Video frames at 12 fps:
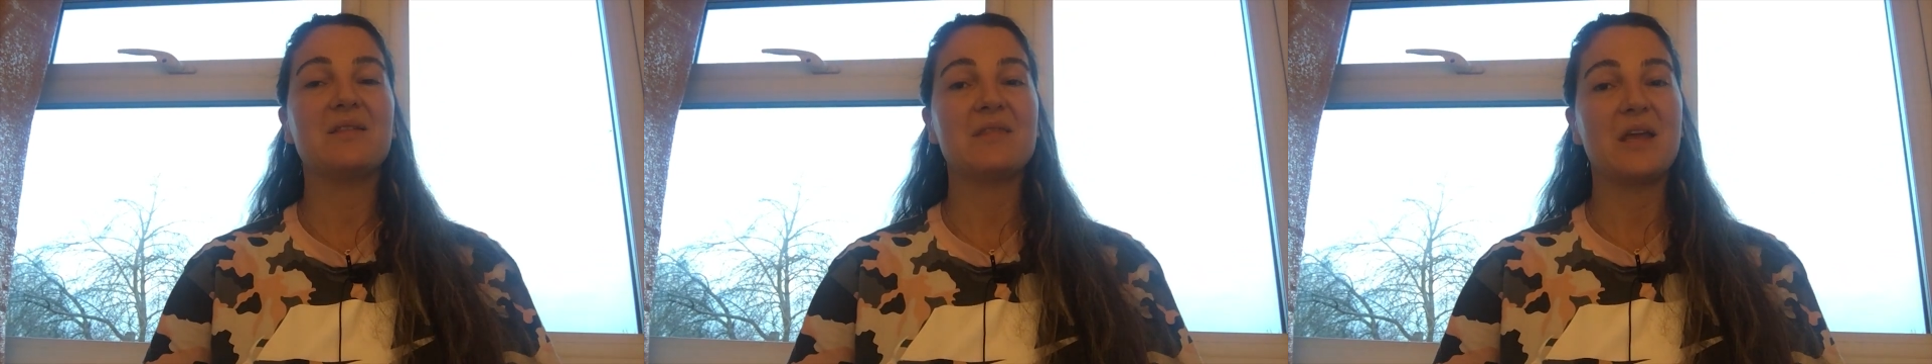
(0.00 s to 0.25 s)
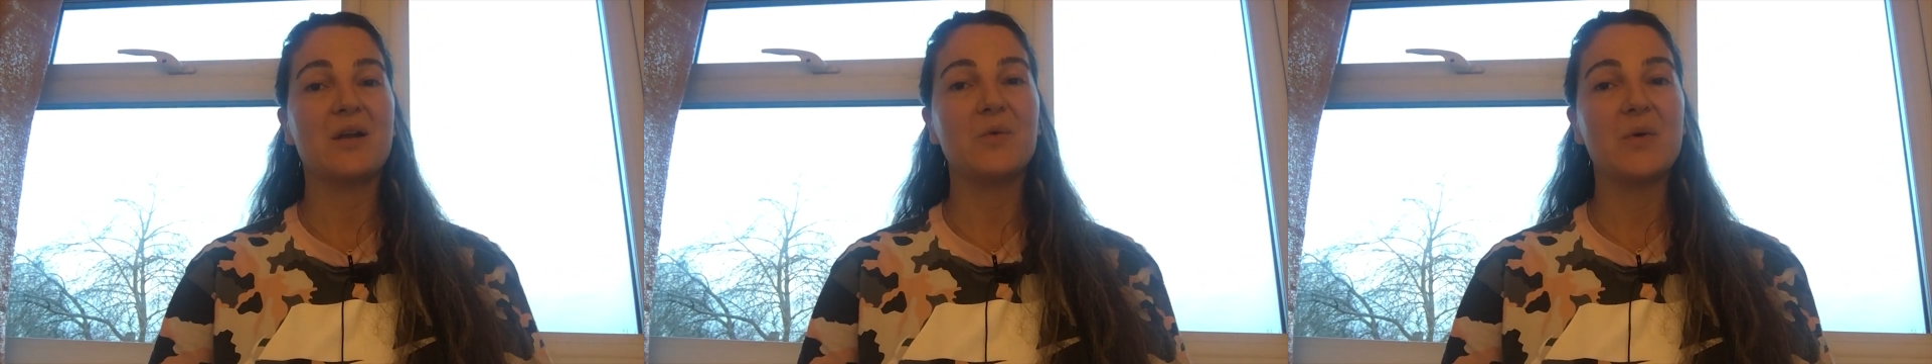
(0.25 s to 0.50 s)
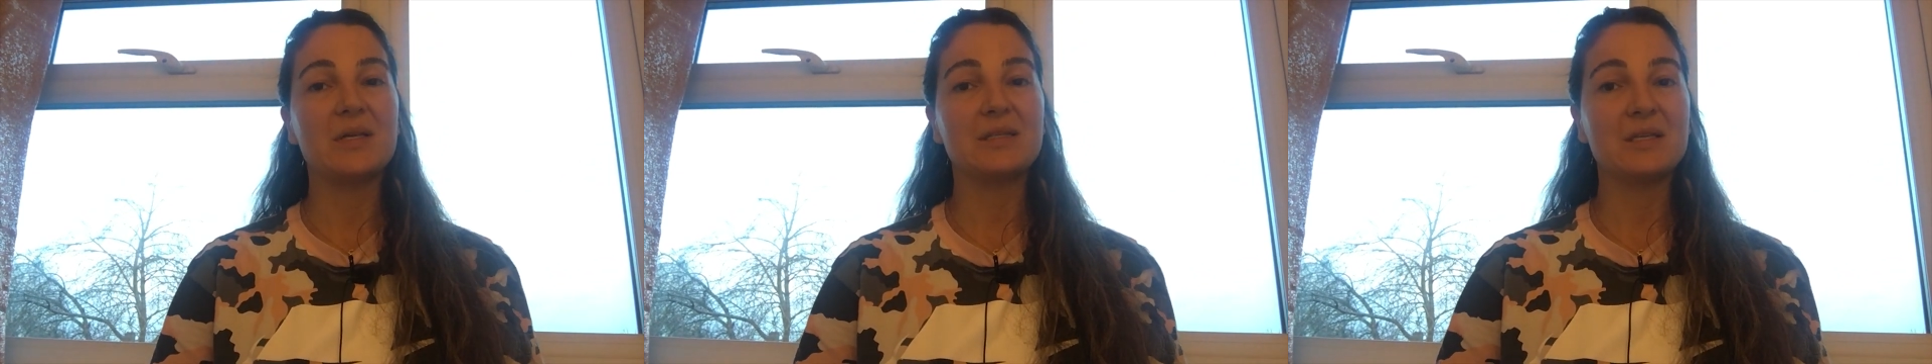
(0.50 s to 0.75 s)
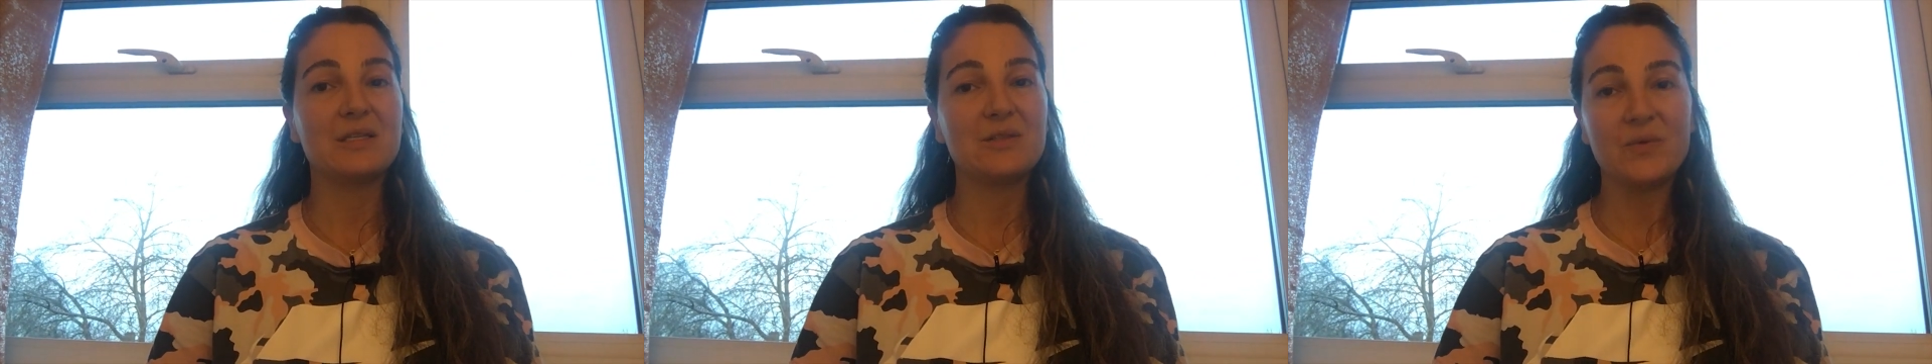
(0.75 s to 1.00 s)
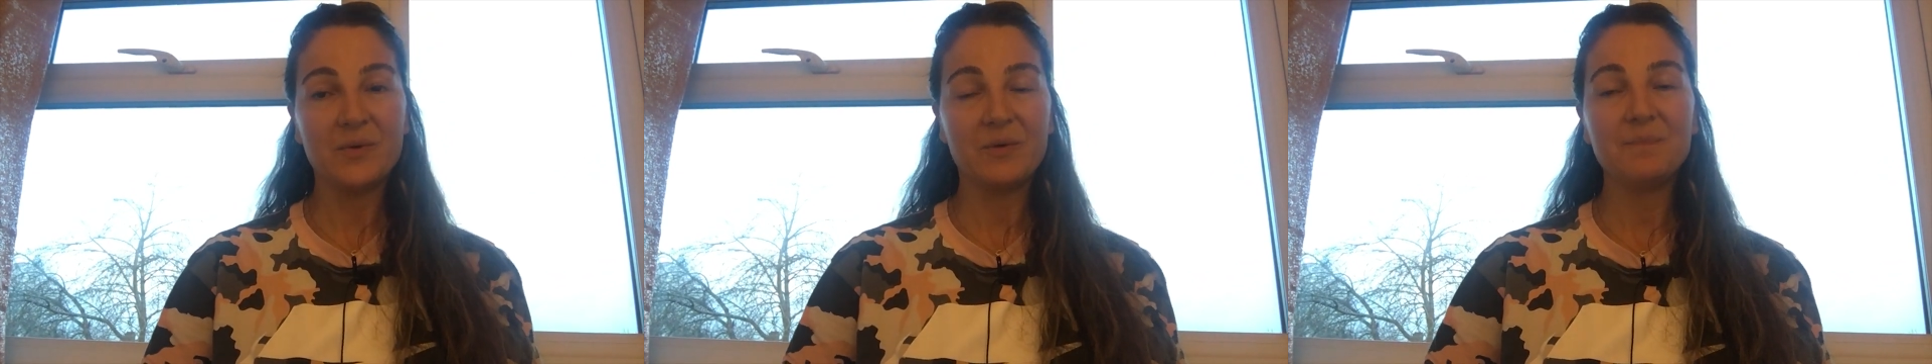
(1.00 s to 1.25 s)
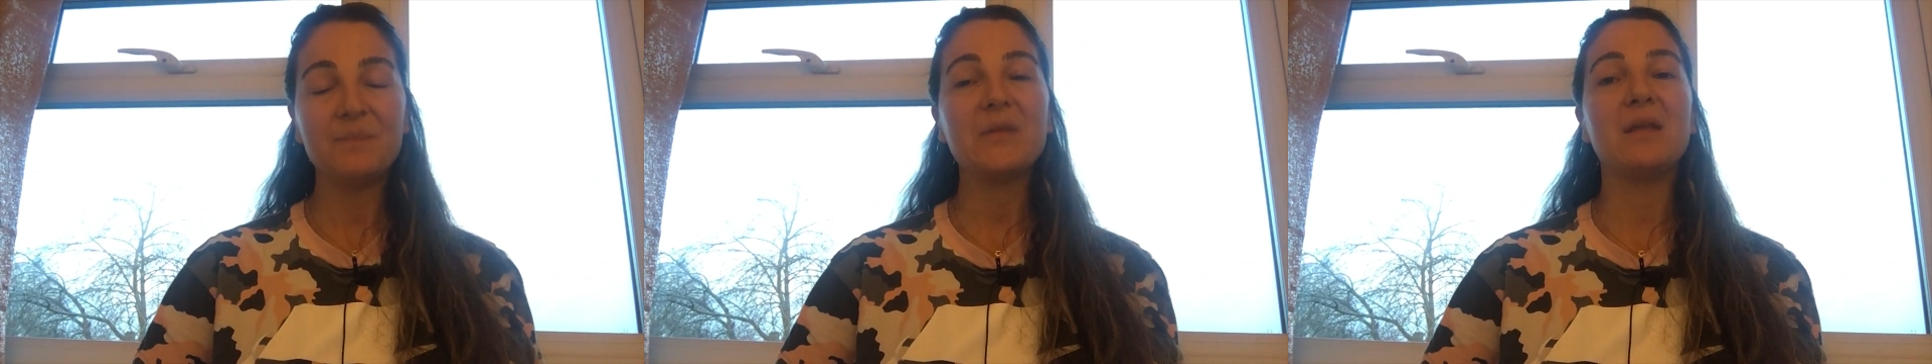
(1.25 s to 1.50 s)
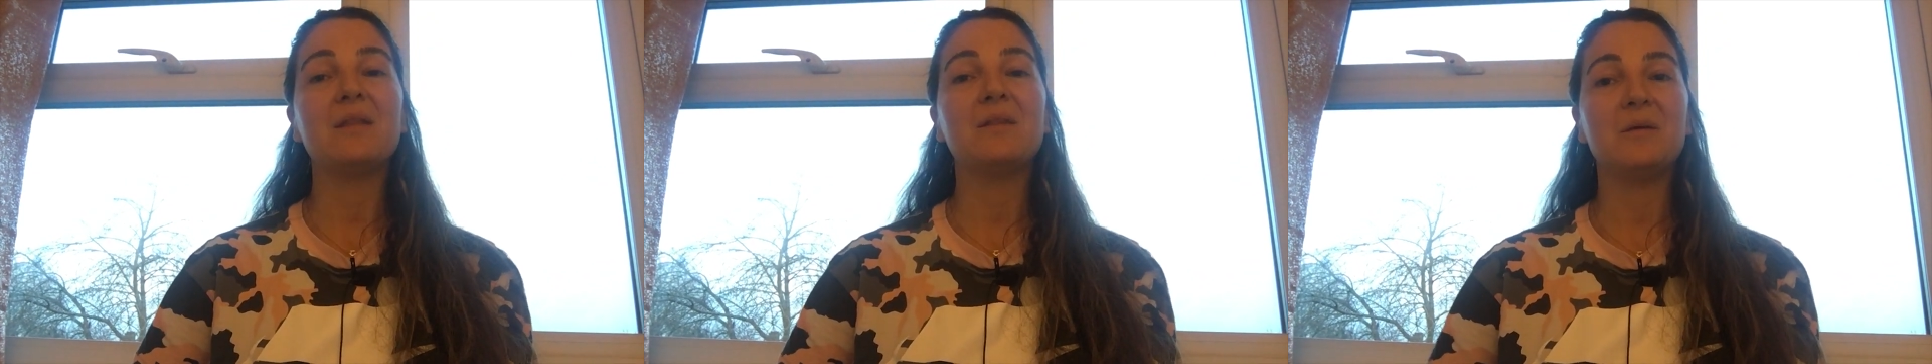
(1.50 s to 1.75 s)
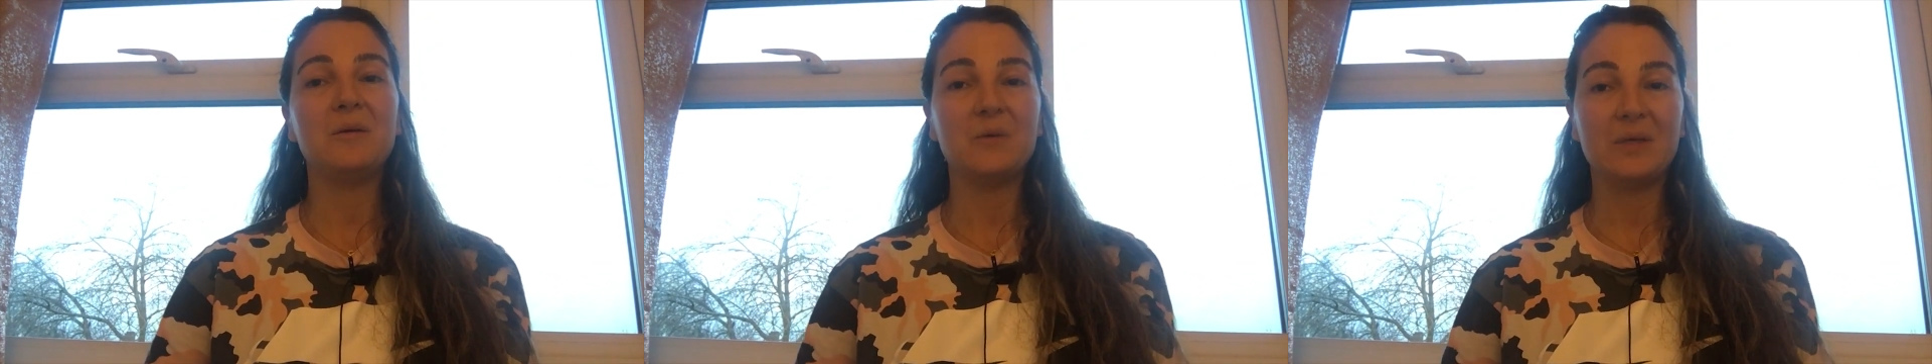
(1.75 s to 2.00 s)
there was a storm in
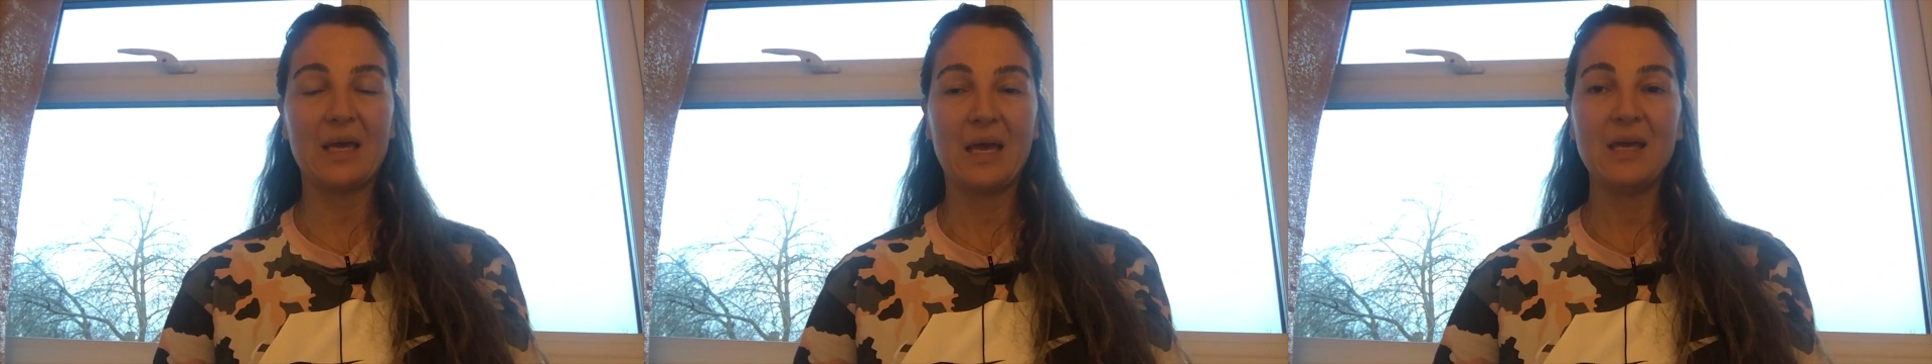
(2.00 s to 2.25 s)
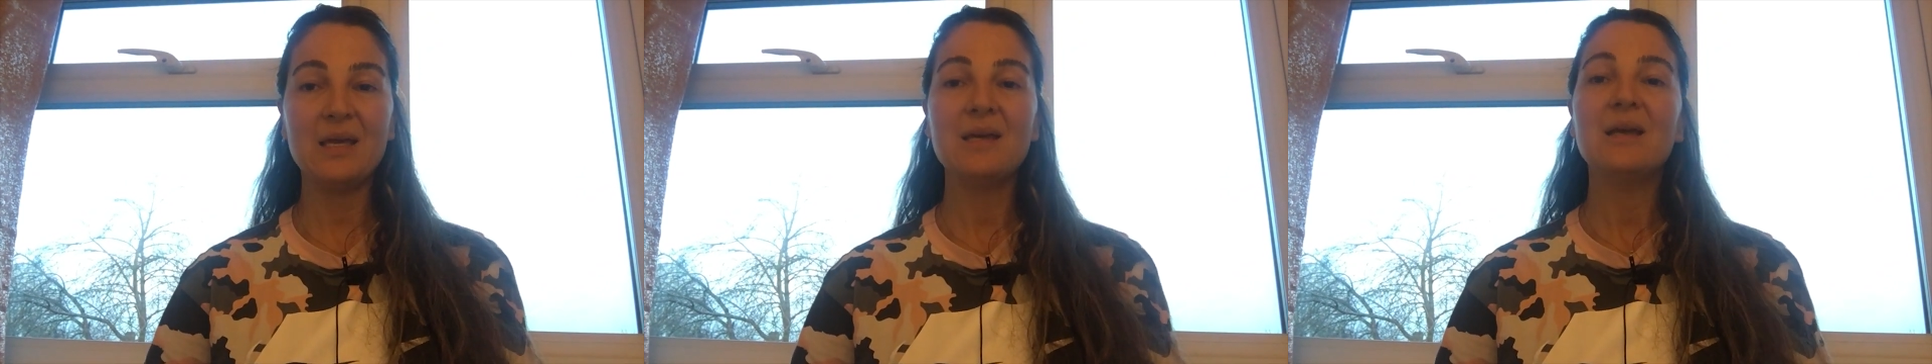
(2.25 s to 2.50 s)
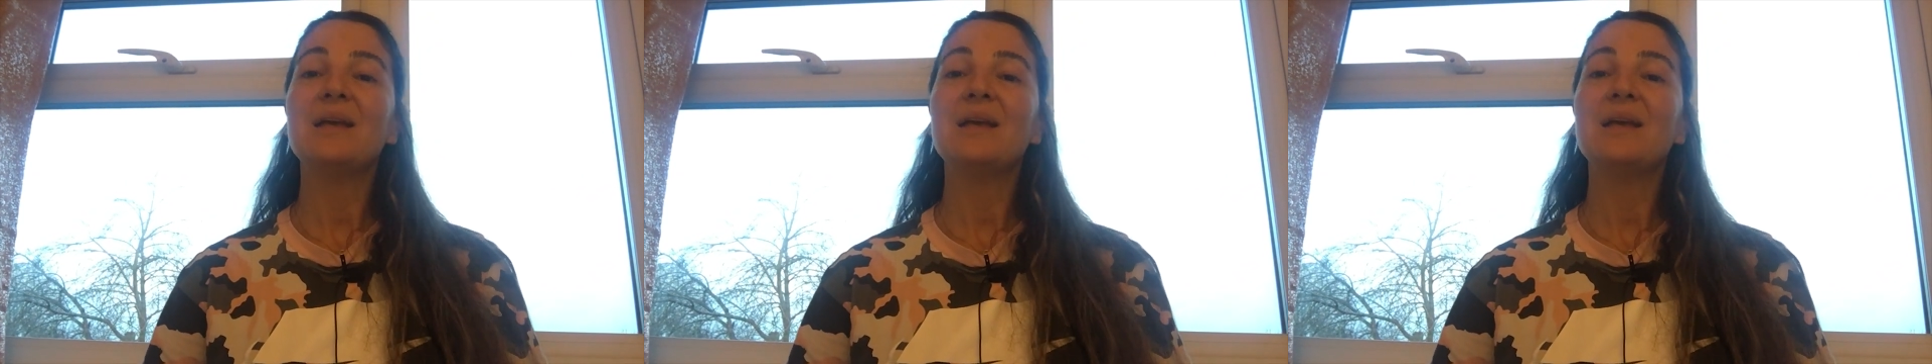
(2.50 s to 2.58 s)
the UK,